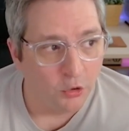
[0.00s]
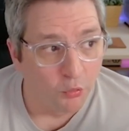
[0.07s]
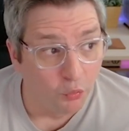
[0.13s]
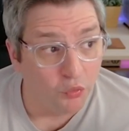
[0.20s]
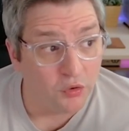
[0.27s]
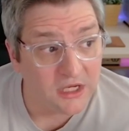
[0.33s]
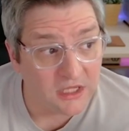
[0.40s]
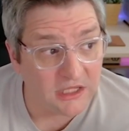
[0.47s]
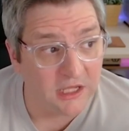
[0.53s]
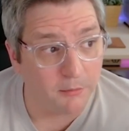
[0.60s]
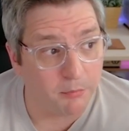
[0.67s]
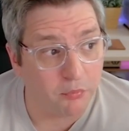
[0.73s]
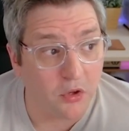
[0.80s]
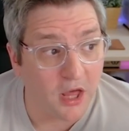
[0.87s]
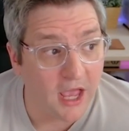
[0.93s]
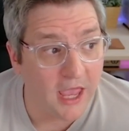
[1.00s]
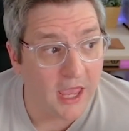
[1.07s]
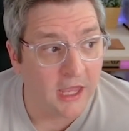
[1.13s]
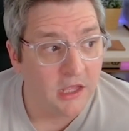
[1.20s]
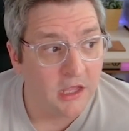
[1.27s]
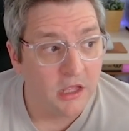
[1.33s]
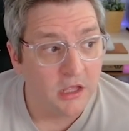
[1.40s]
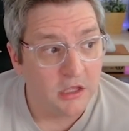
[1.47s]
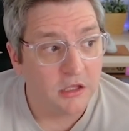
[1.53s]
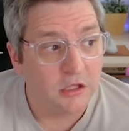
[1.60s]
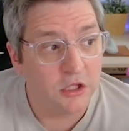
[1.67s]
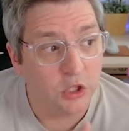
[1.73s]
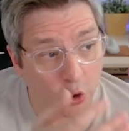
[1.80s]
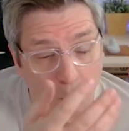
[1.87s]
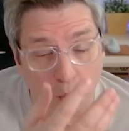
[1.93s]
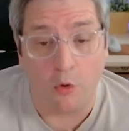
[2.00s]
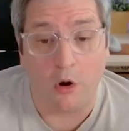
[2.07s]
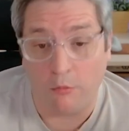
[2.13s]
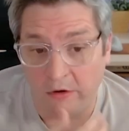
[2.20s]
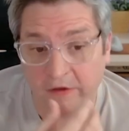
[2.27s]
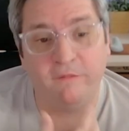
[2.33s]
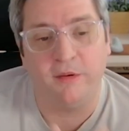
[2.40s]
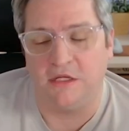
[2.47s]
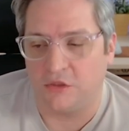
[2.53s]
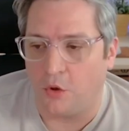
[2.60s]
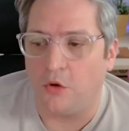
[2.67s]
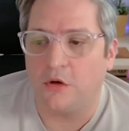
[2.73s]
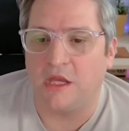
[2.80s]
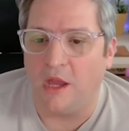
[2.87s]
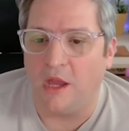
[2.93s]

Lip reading: really apply, what we've been talking